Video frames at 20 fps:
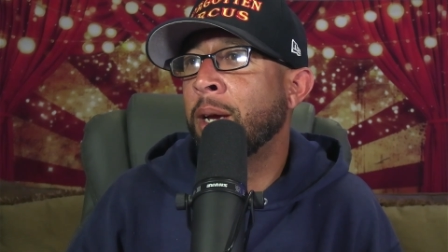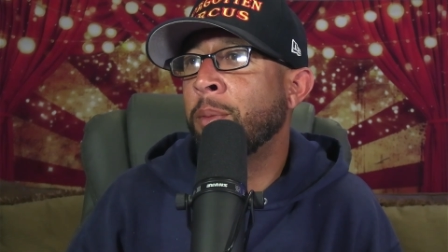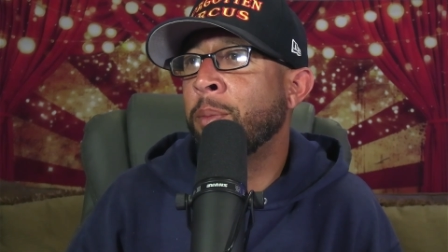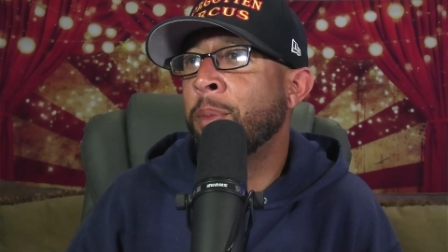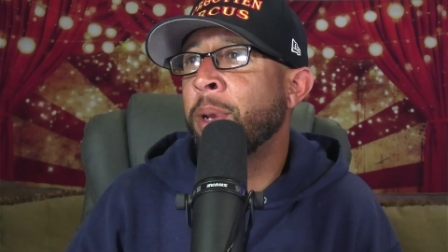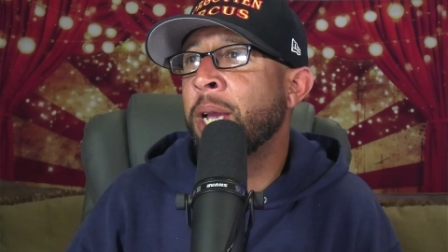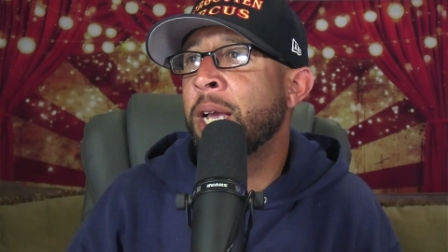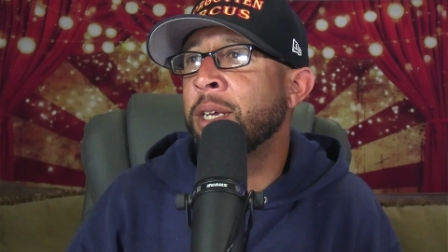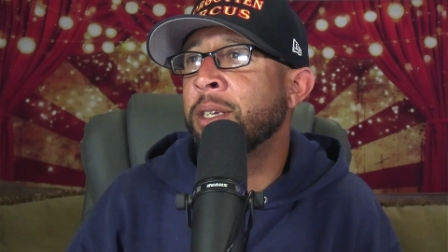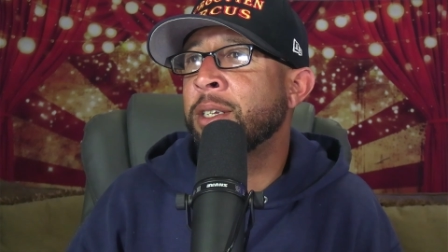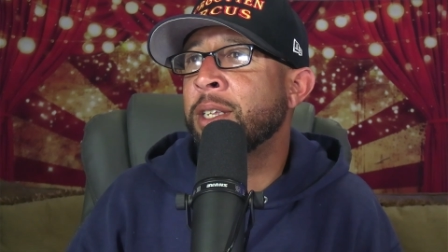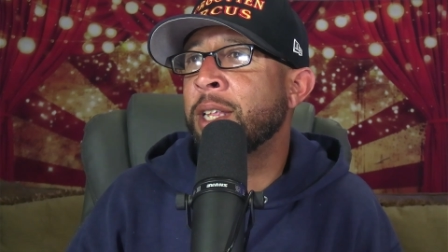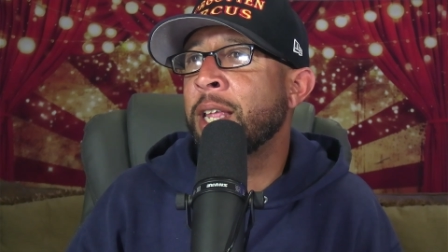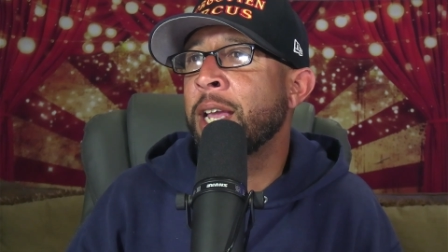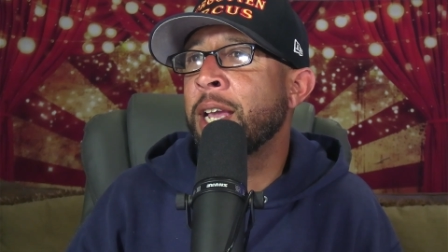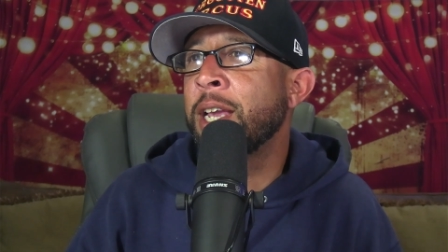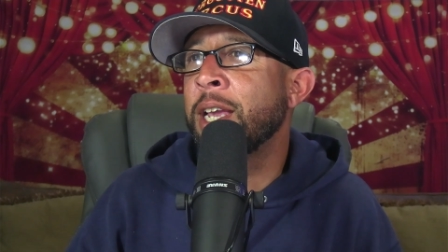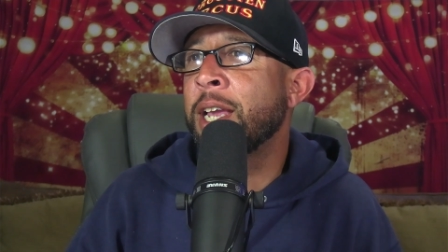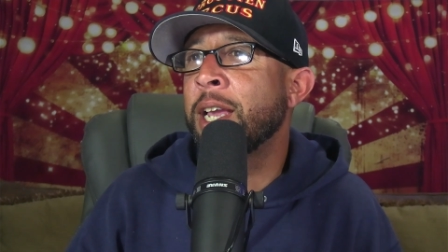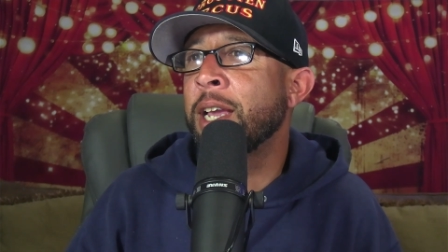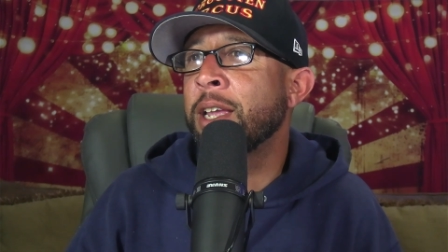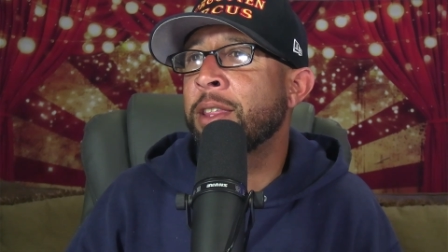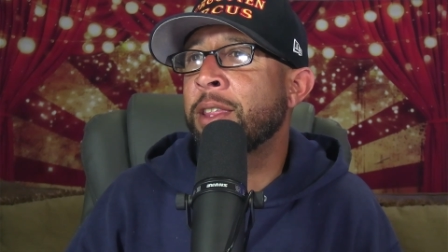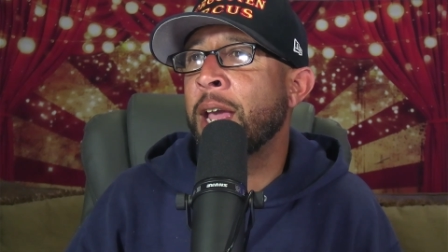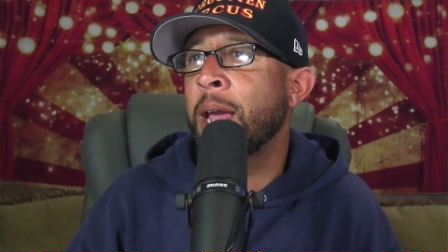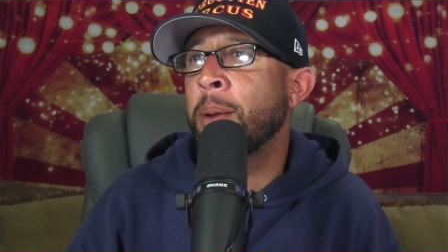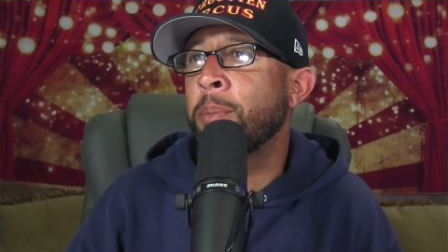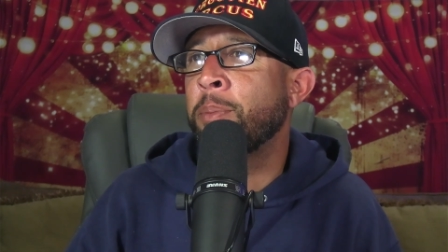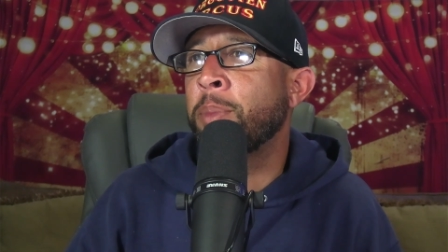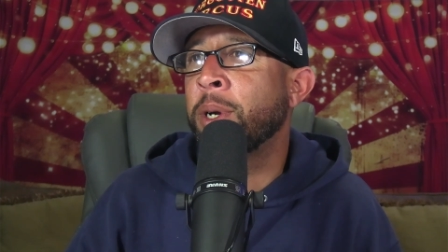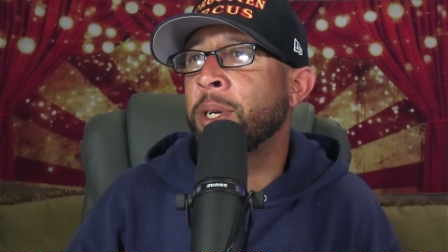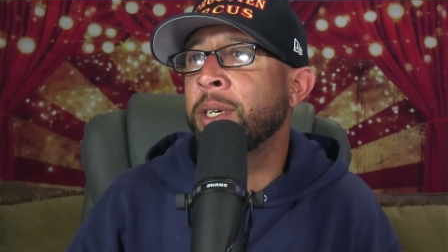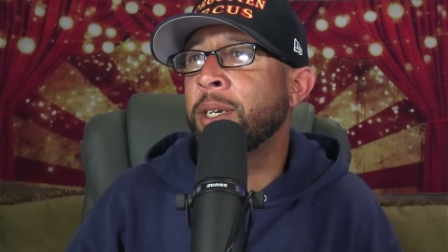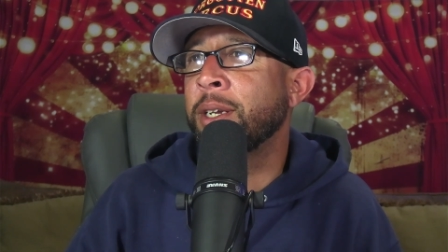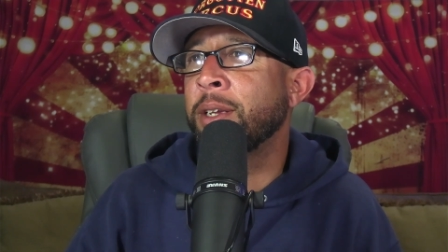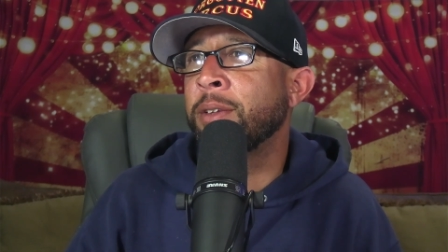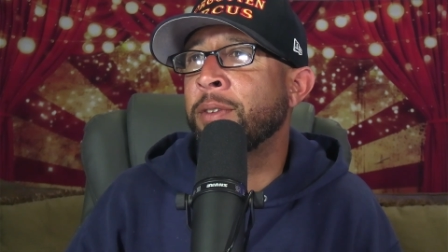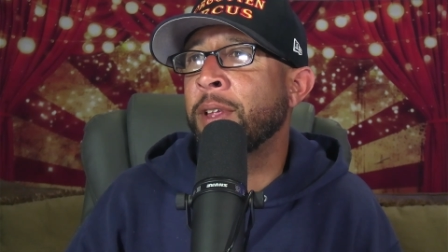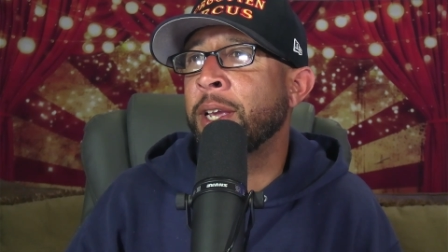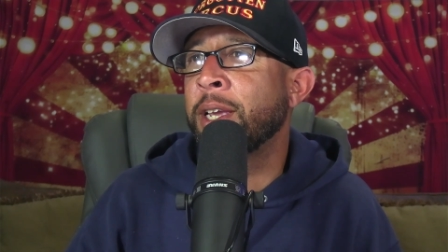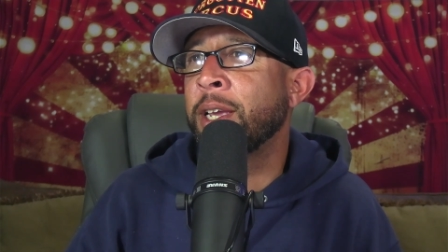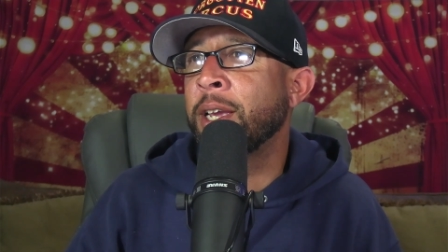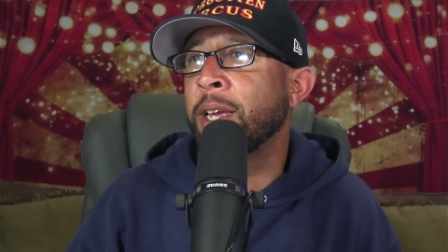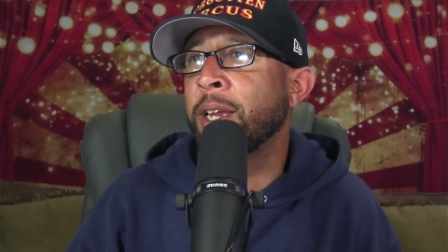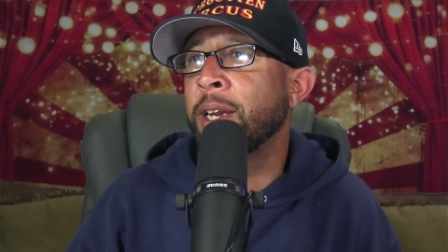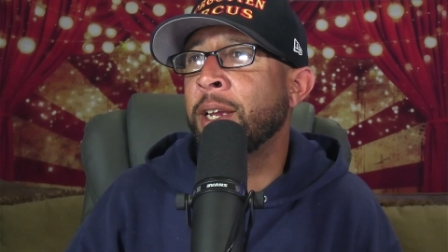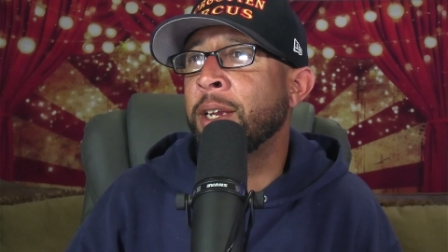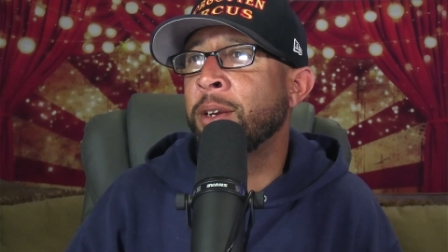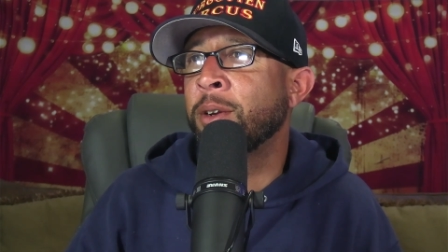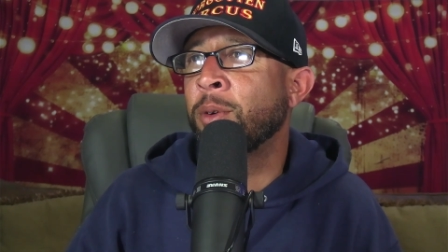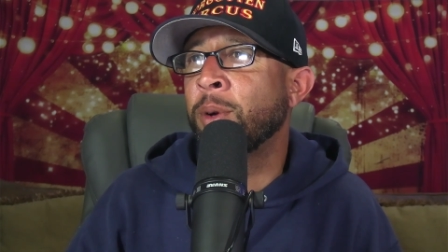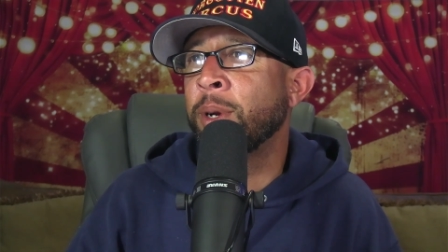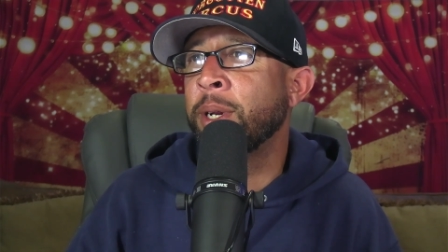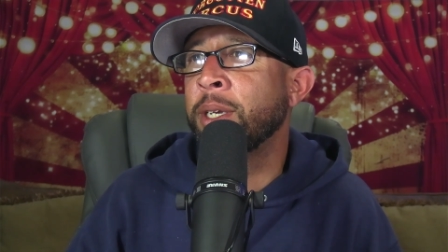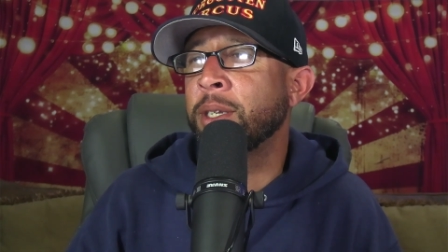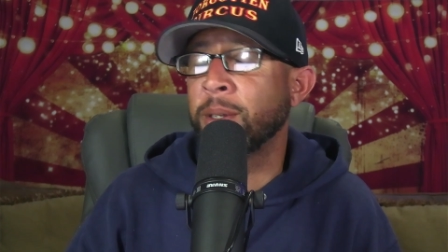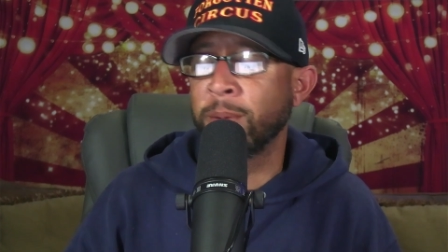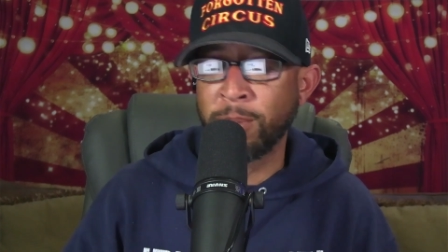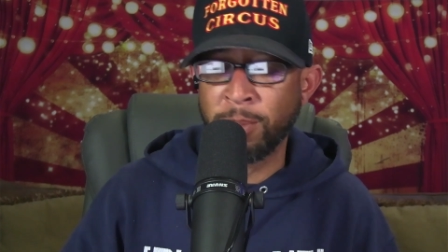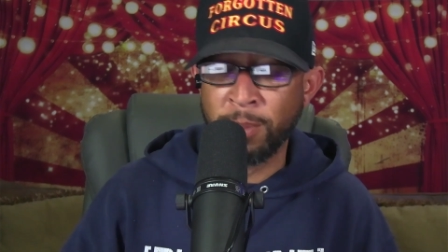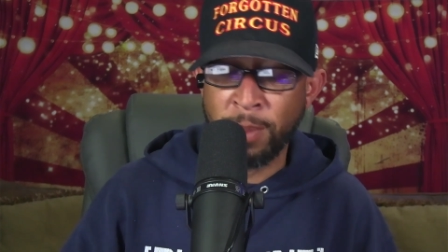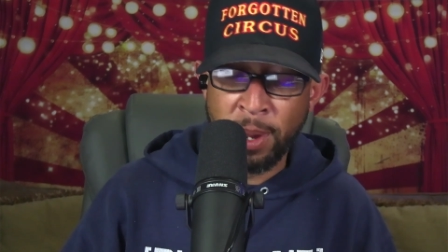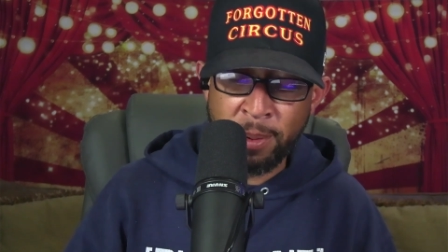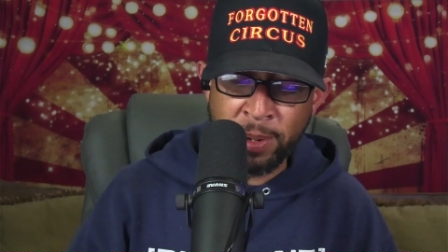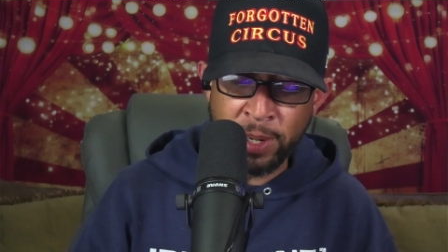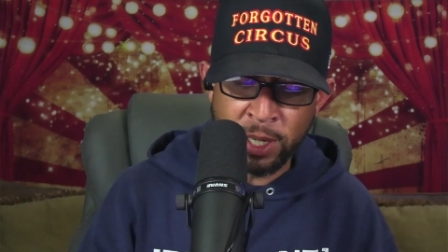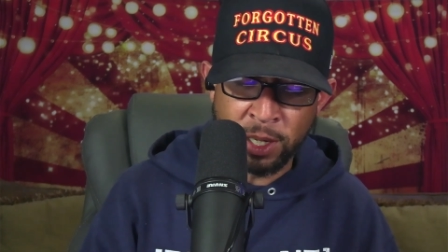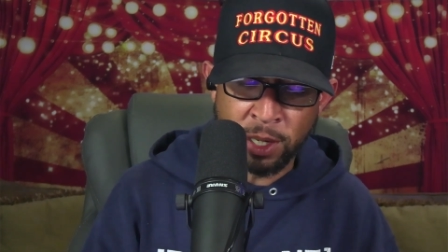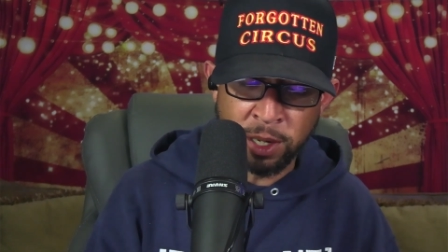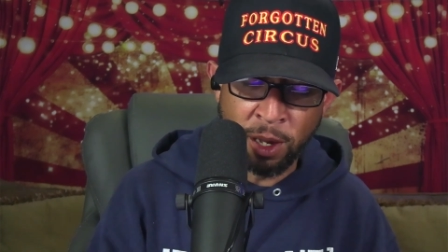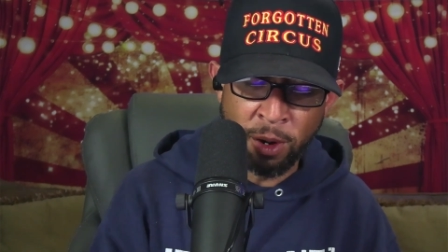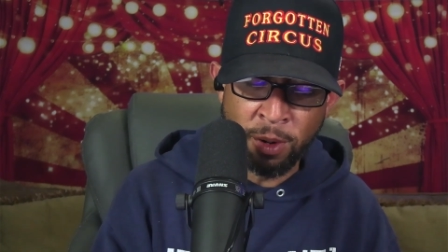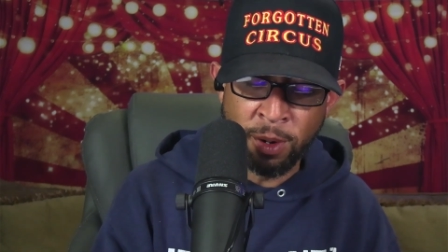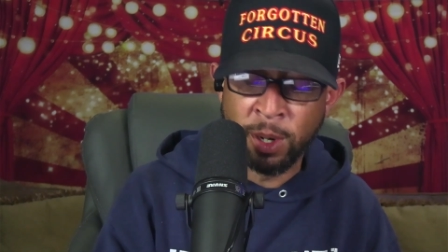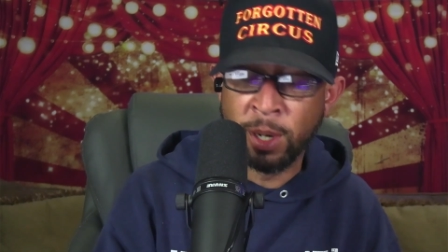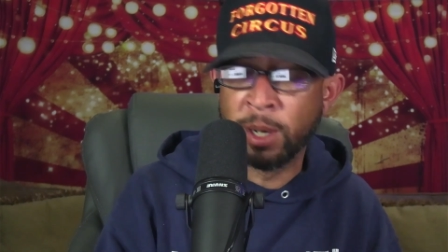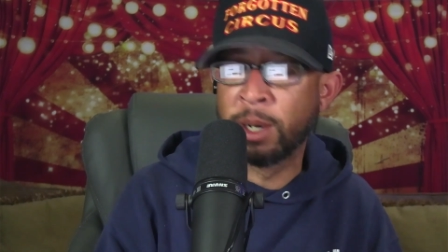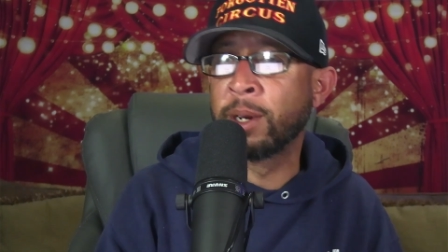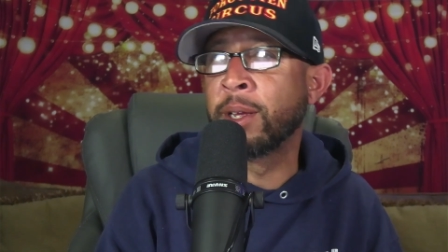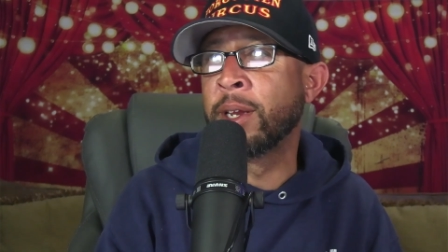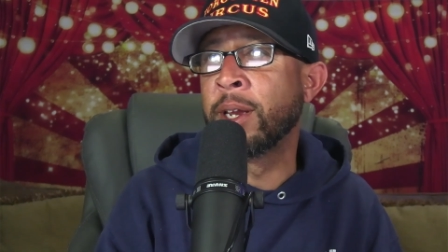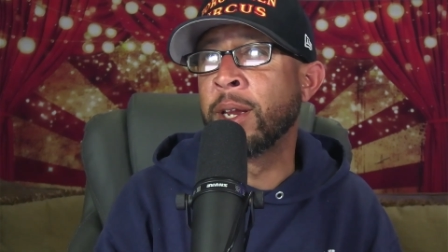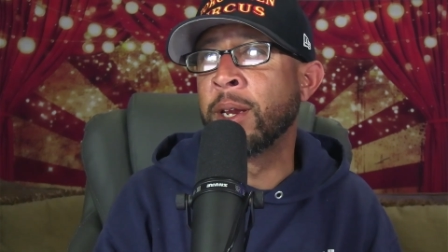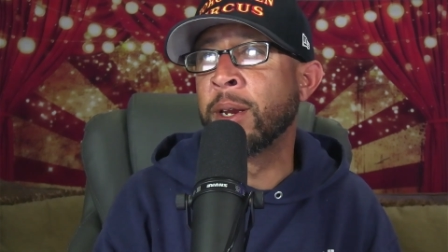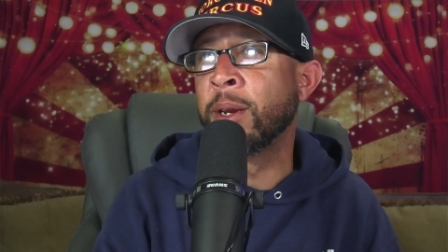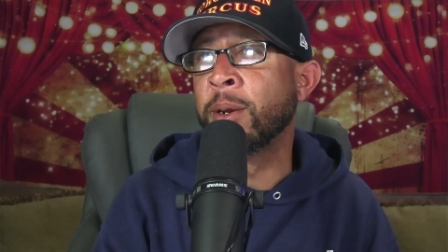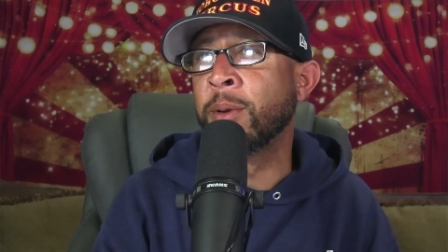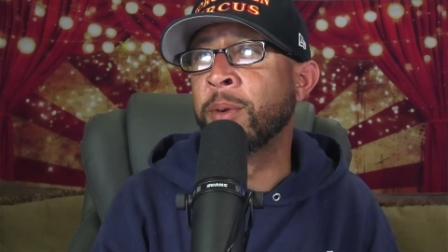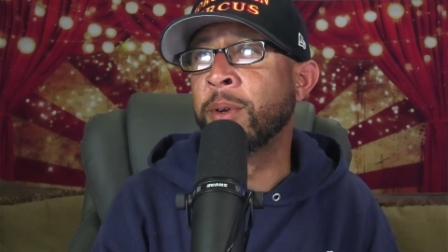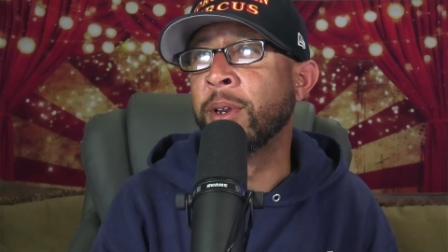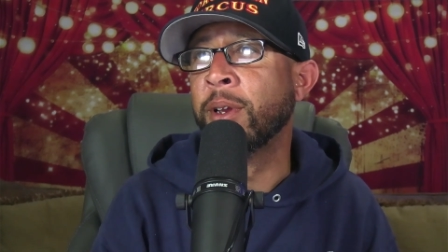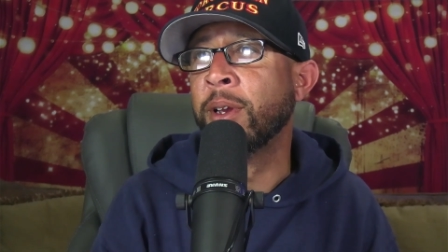because they can get that budget if they can get an increase maybe it's lower and then